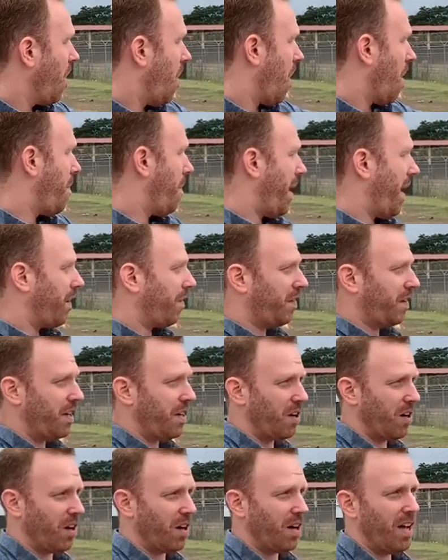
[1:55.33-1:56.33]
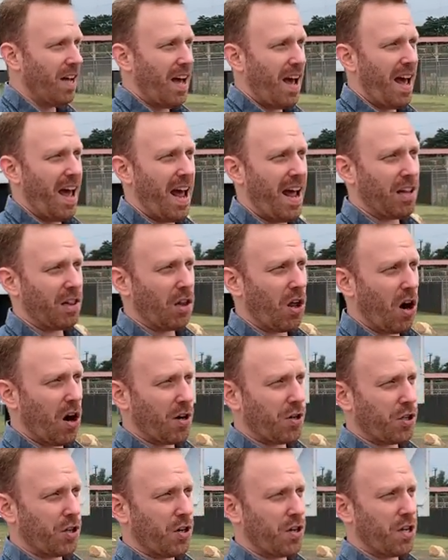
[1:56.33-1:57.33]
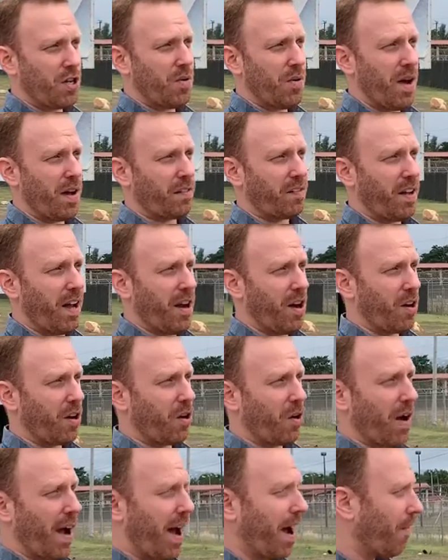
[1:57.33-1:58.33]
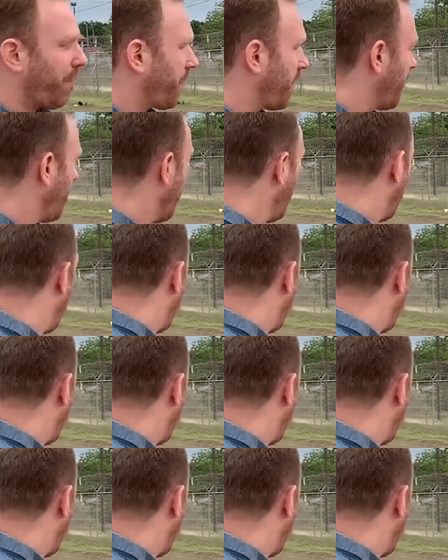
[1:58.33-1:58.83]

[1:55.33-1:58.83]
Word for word: are based here, and larger U S aircraft.